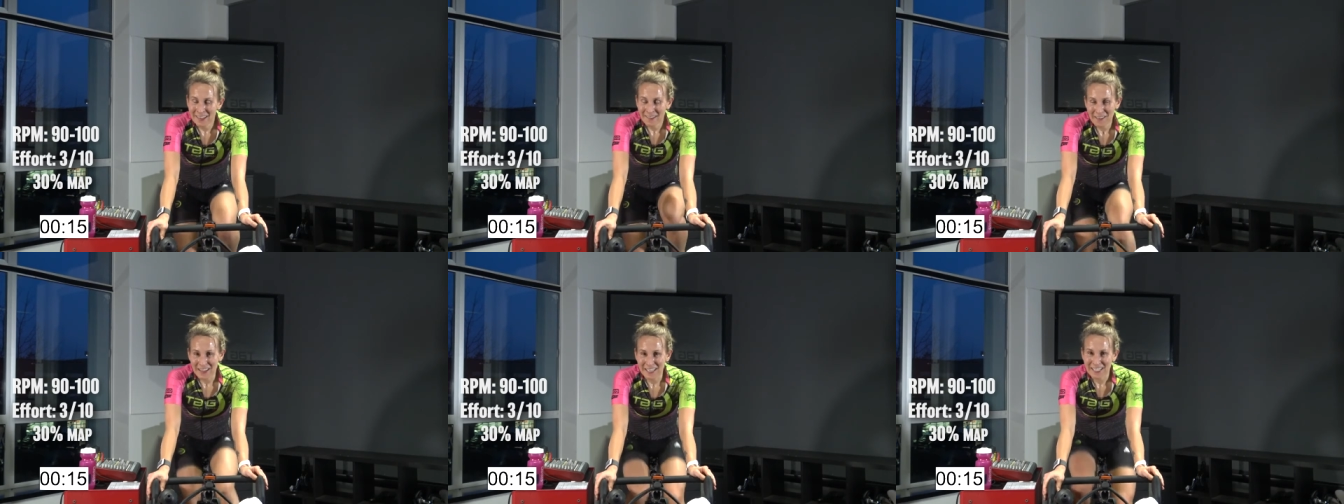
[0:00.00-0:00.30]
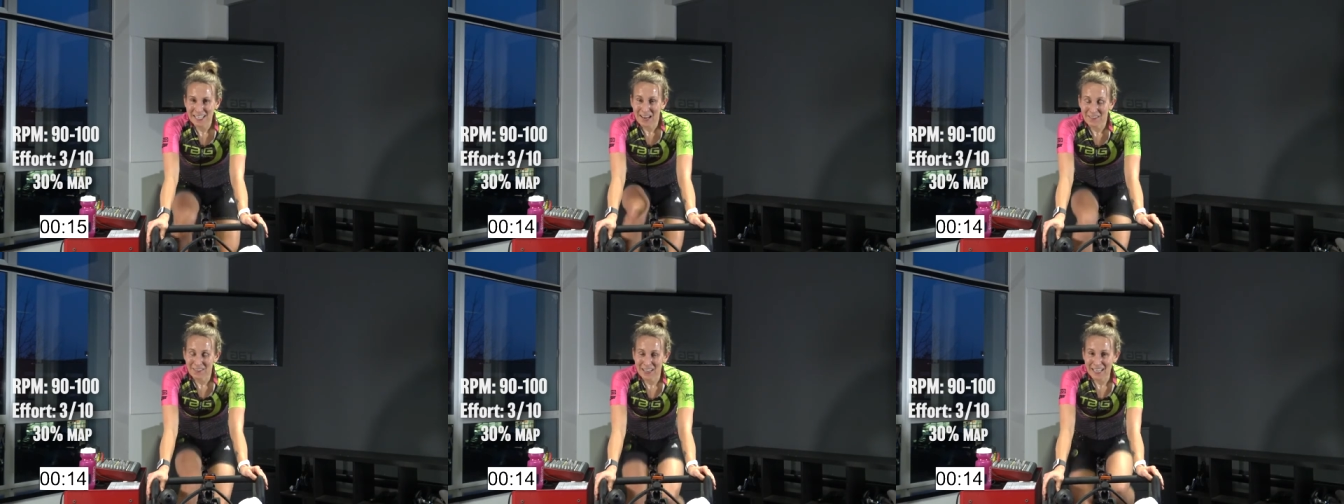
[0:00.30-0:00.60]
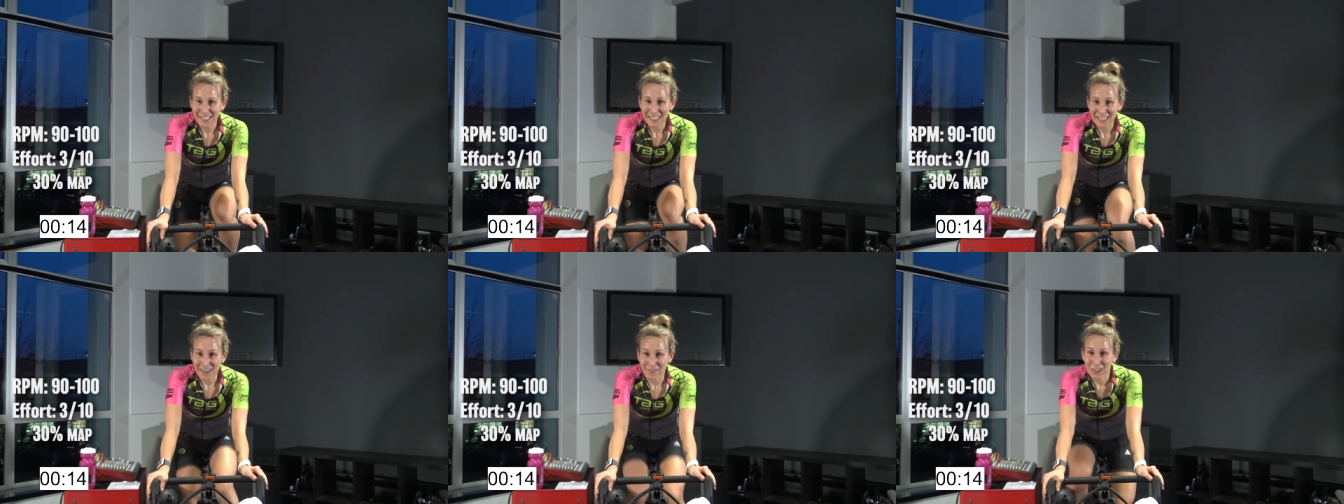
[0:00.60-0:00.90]
By the time you
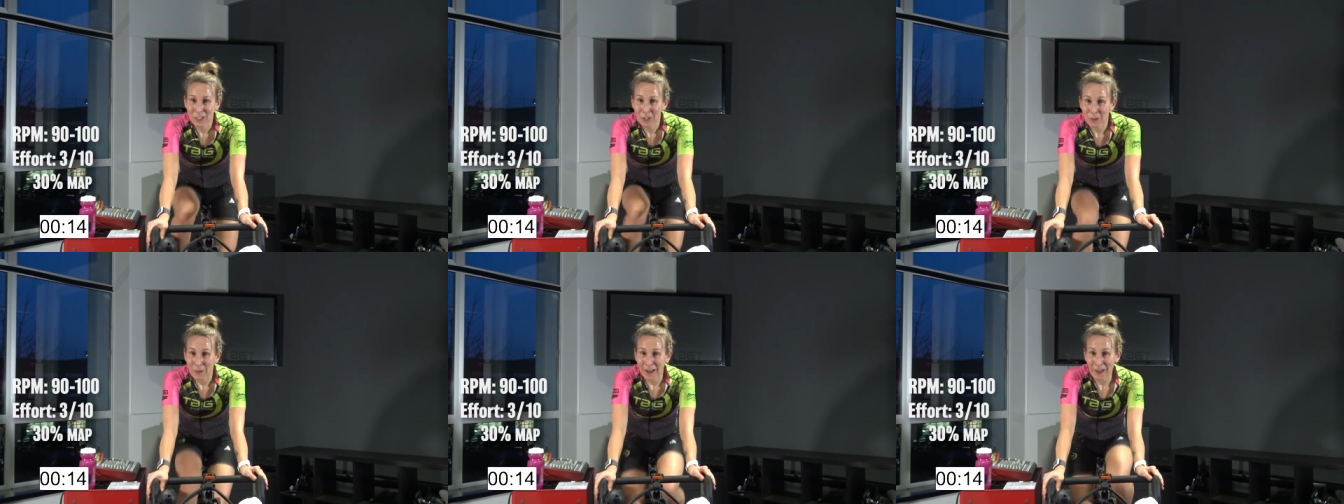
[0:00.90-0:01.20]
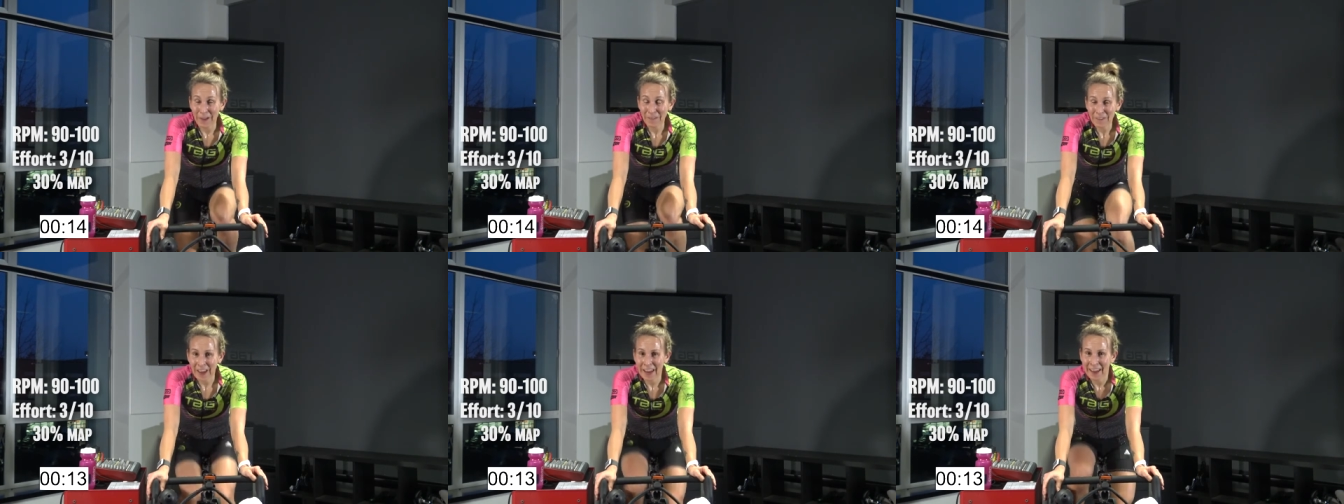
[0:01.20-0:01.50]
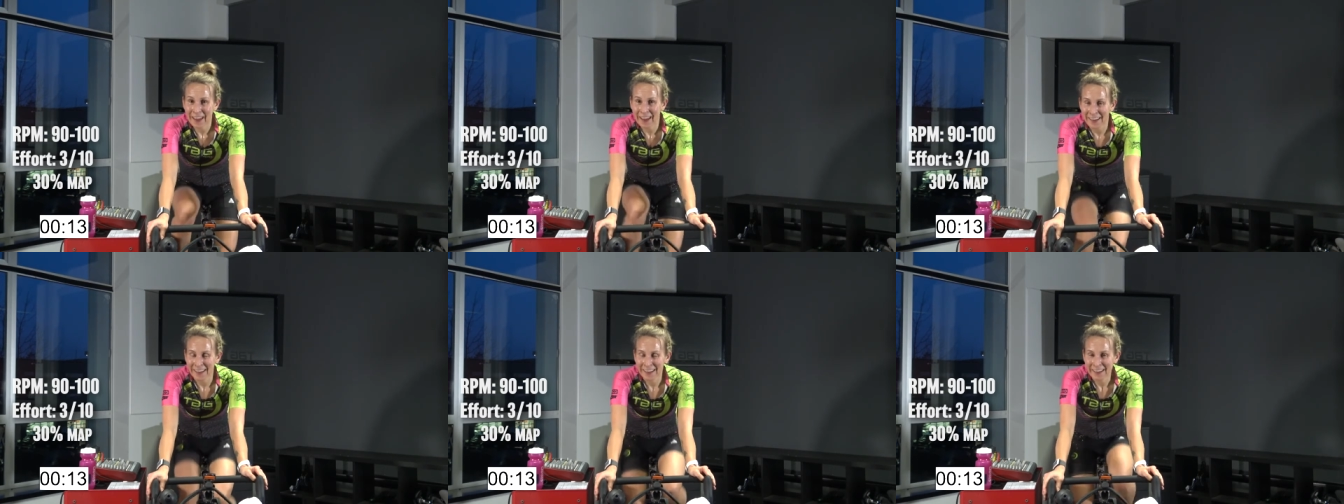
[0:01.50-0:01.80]
get to number 12,
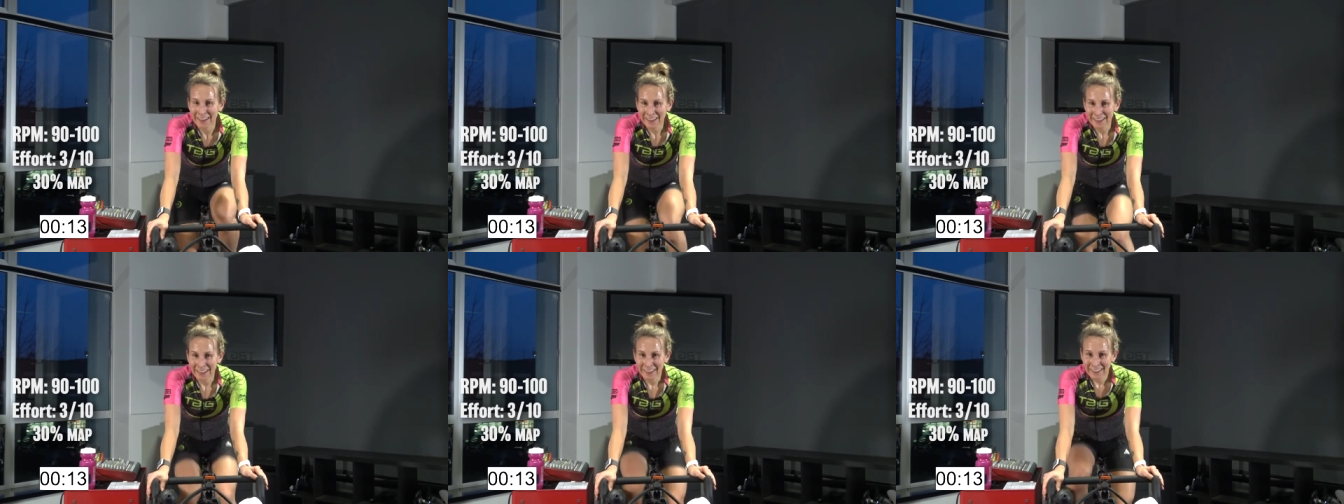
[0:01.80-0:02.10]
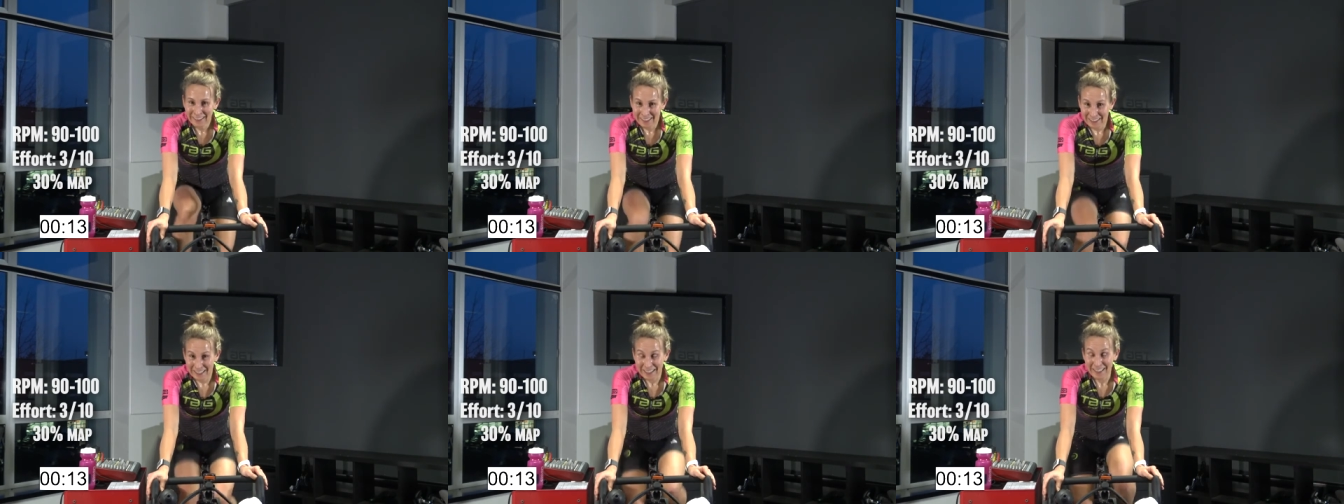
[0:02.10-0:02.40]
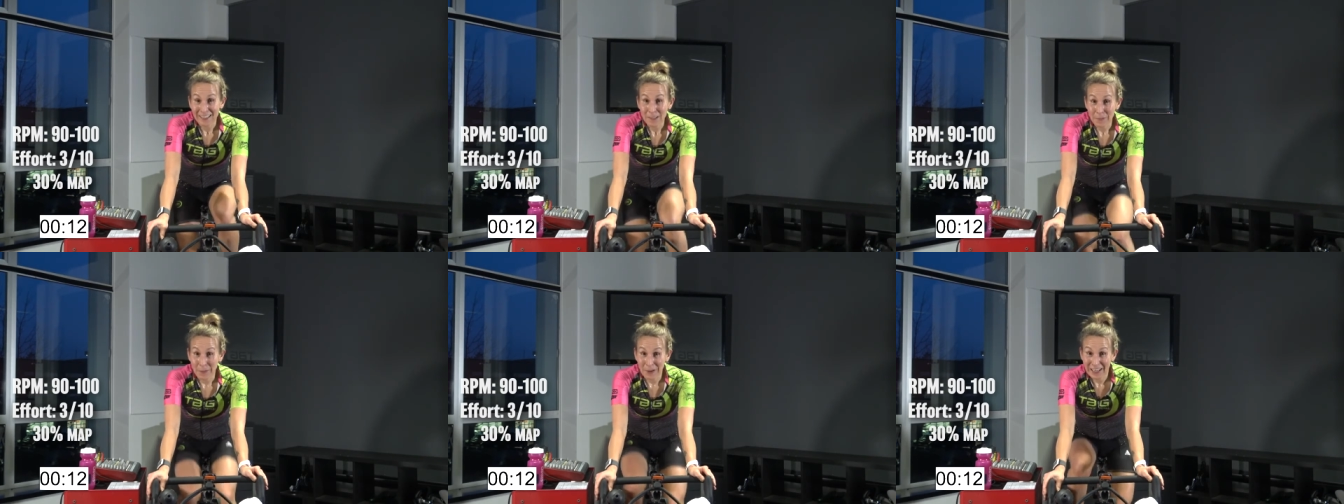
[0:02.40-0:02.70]

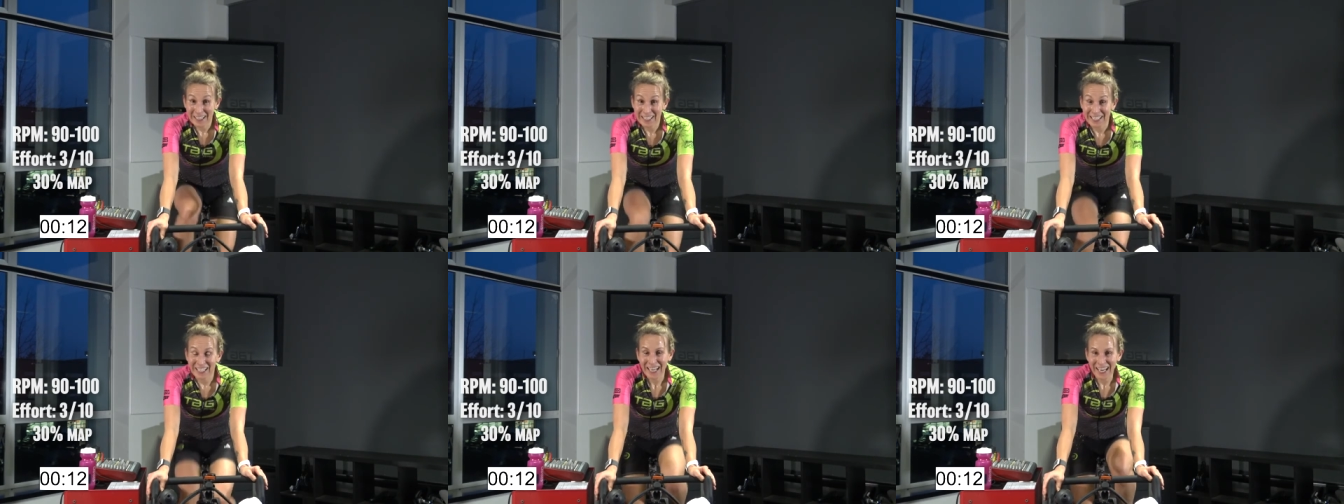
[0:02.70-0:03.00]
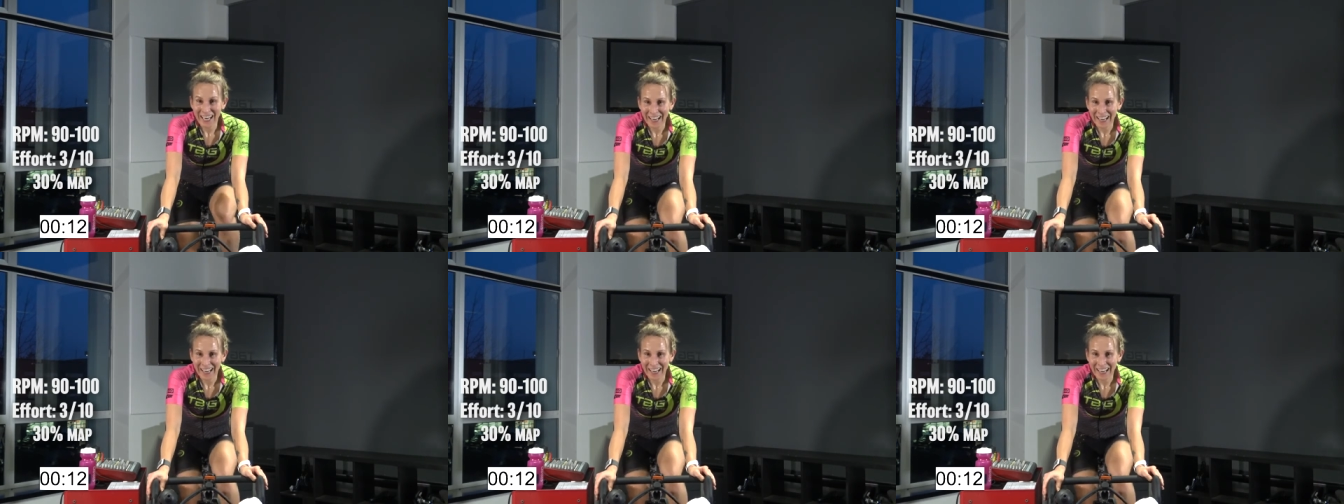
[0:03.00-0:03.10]
it's a push.